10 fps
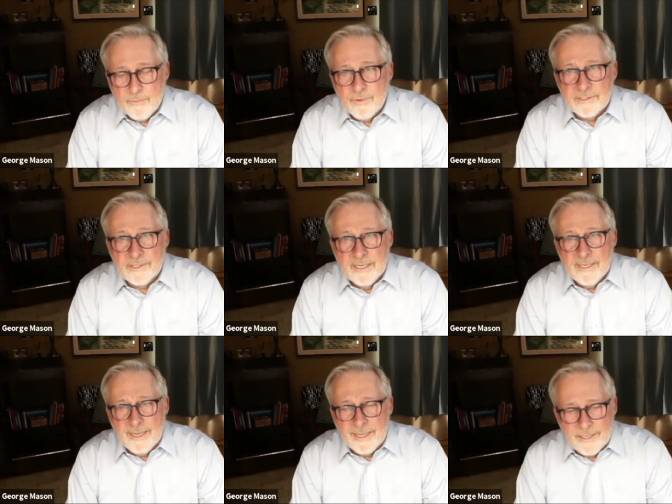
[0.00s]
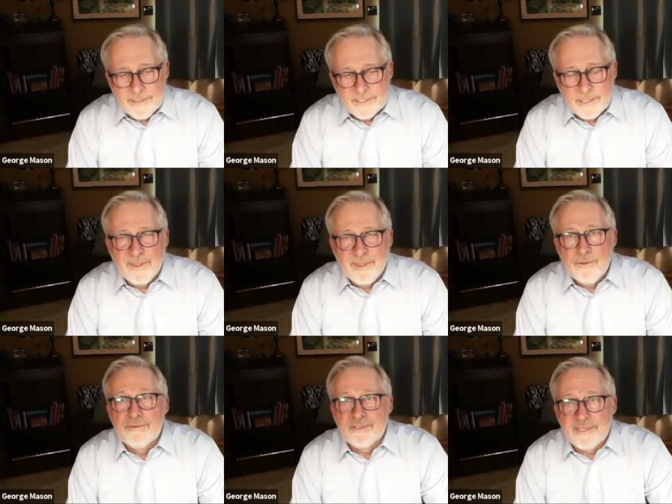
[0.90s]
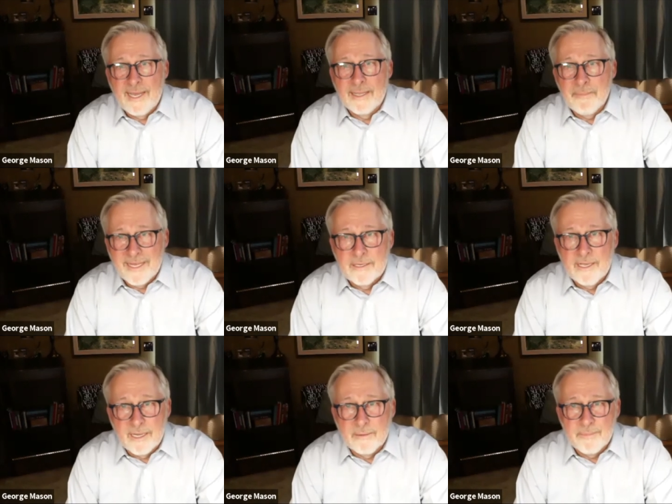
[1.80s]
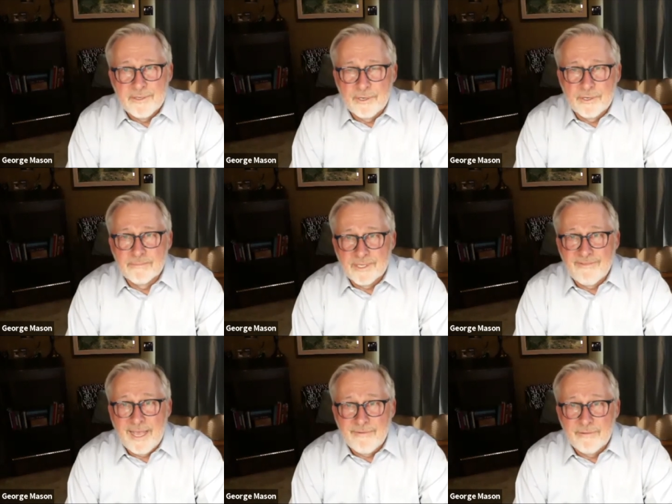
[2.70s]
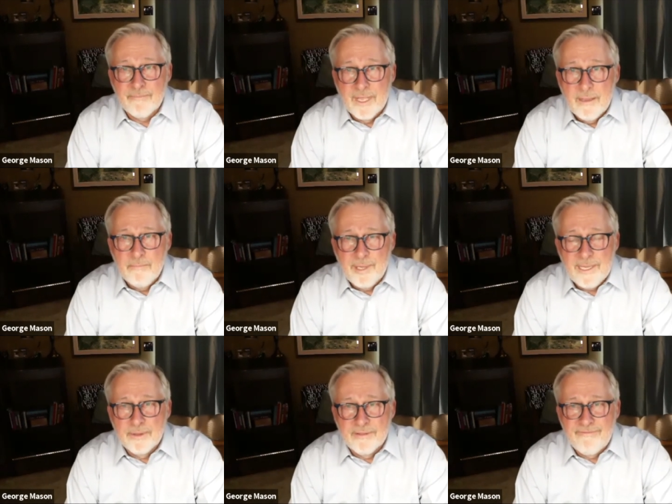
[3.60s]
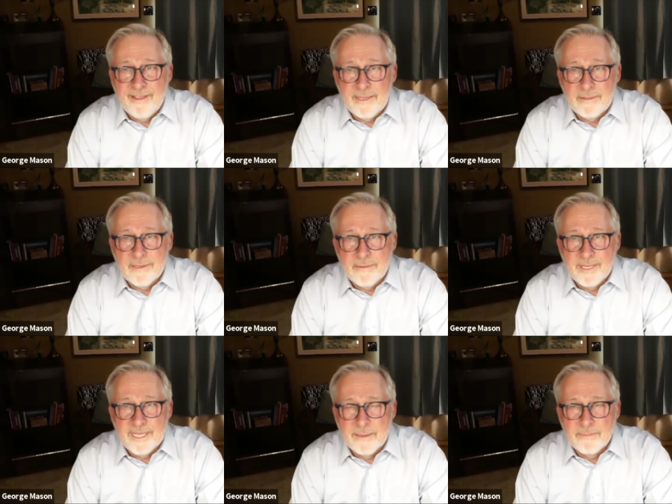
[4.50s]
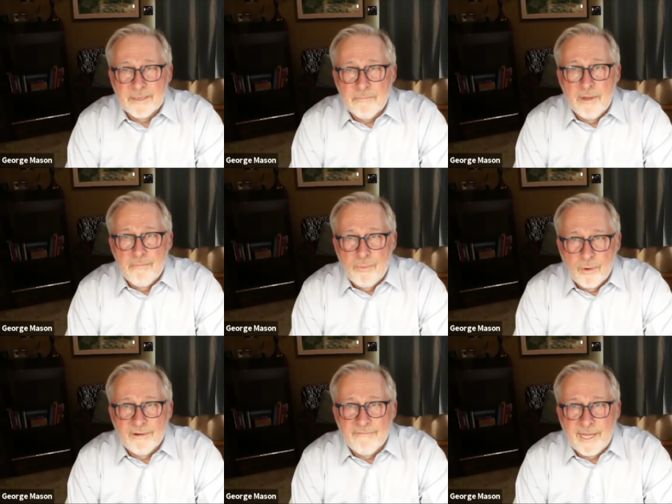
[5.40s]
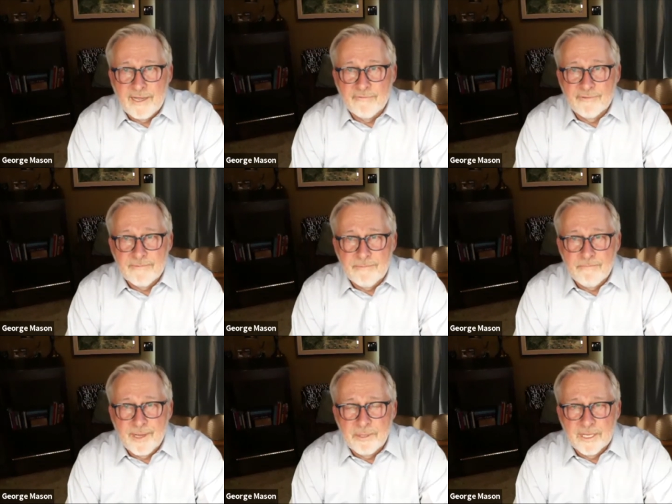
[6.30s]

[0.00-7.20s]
was something whose time had come in terms of having people of faith becoming more involved in public